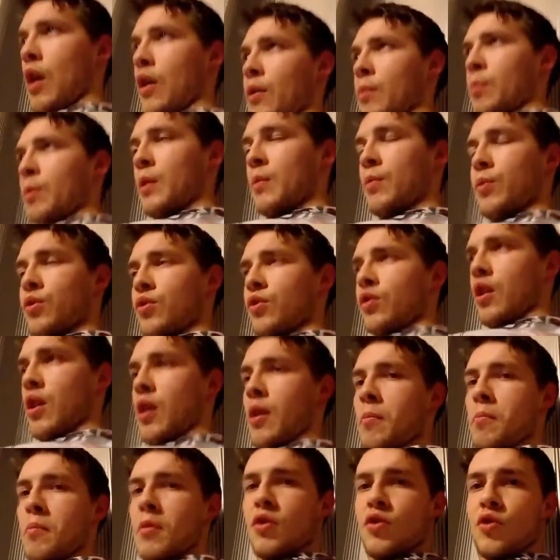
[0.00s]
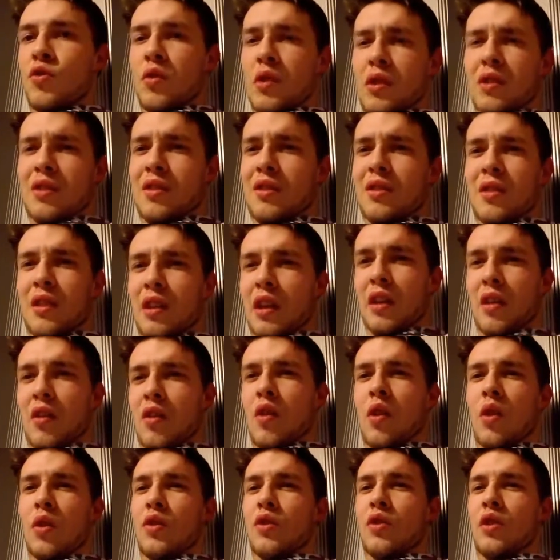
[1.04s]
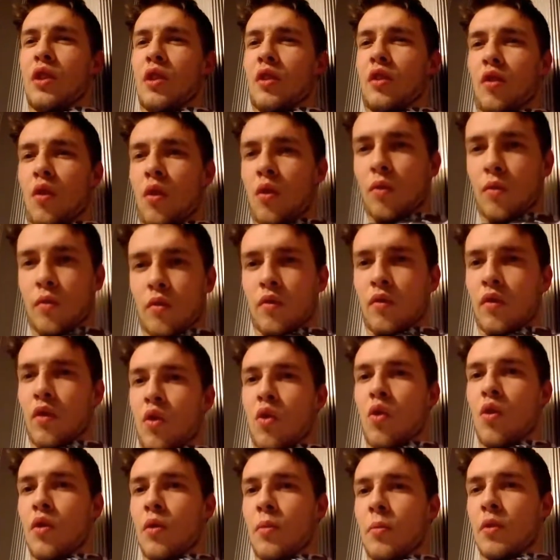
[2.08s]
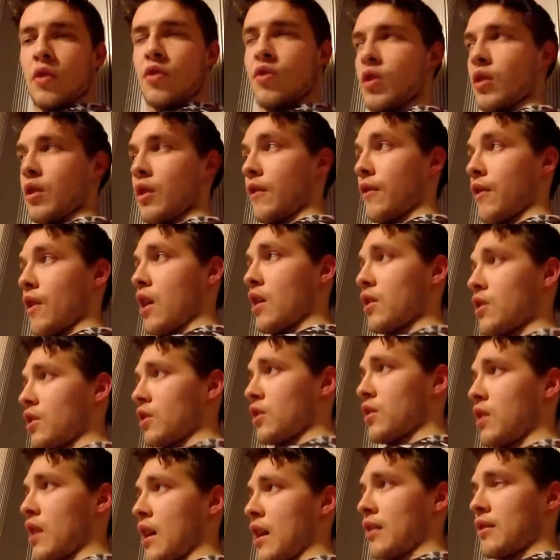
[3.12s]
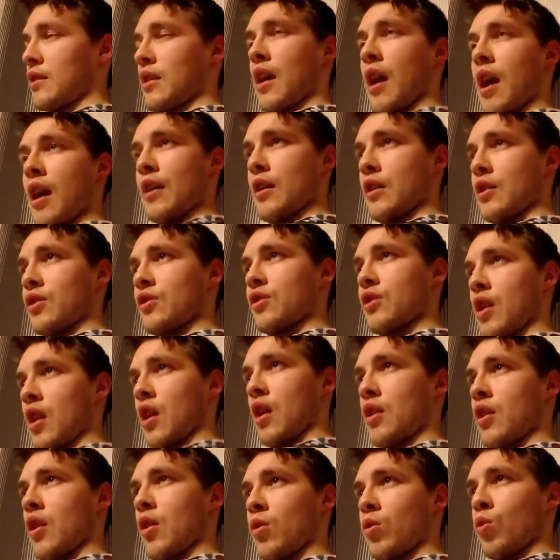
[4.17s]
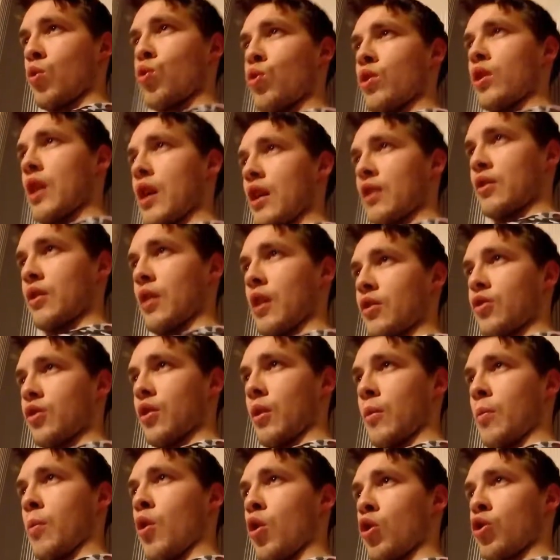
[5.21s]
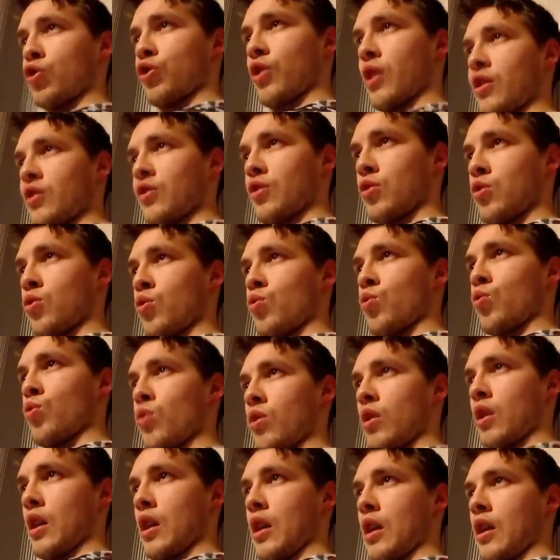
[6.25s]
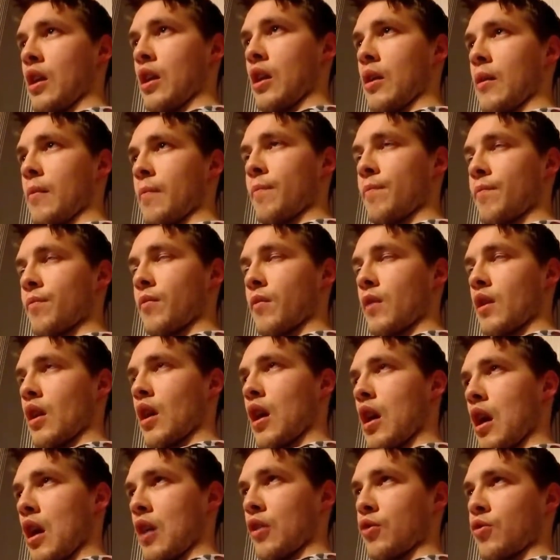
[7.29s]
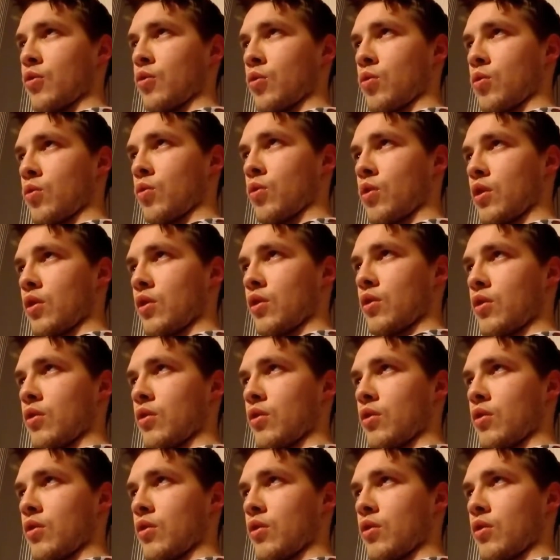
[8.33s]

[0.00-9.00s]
other people's miseries. Like, honestly, you don't record a misery. The fact is, yes, I understand Logan has actually apologized to the actual